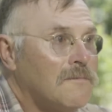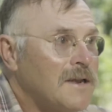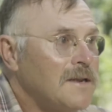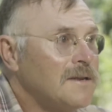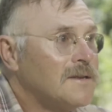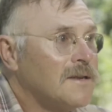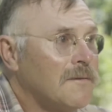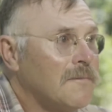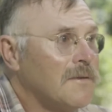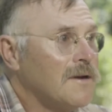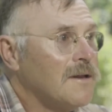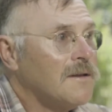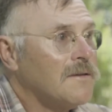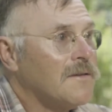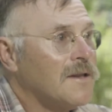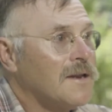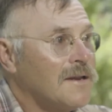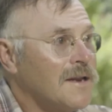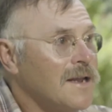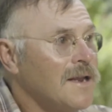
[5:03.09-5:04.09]
meet somebody
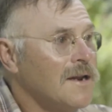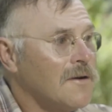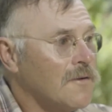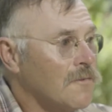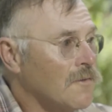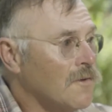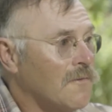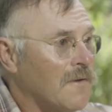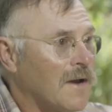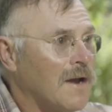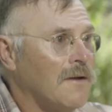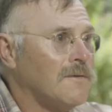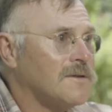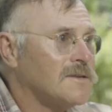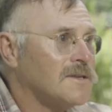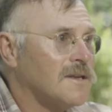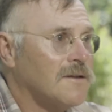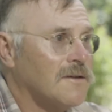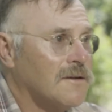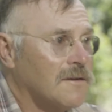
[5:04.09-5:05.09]
that needed a roof, I would
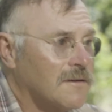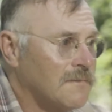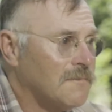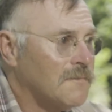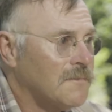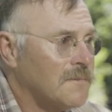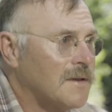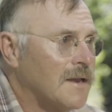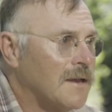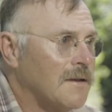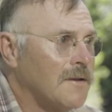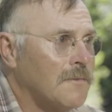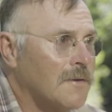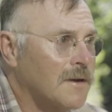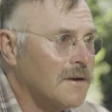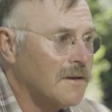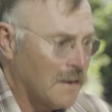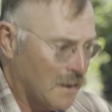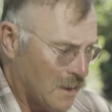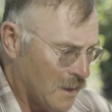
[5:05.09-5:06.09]
say, look, tell you
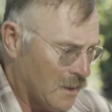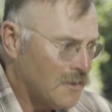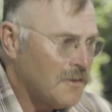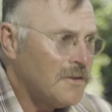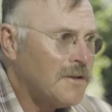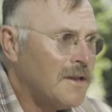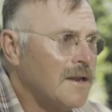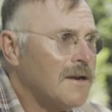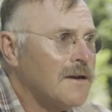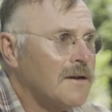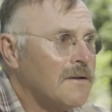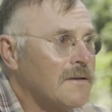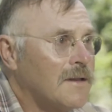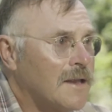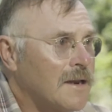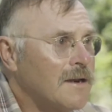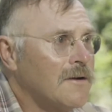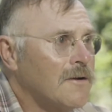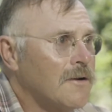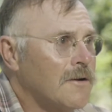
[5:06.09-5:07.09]
what, get
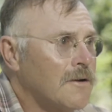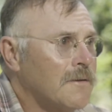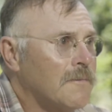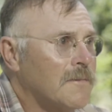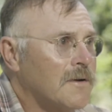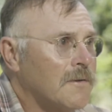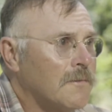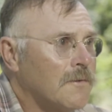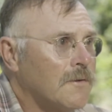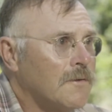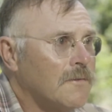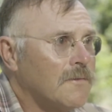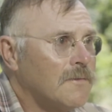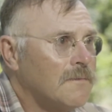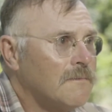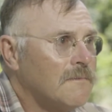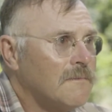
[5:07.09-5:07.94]
an aluminum roof.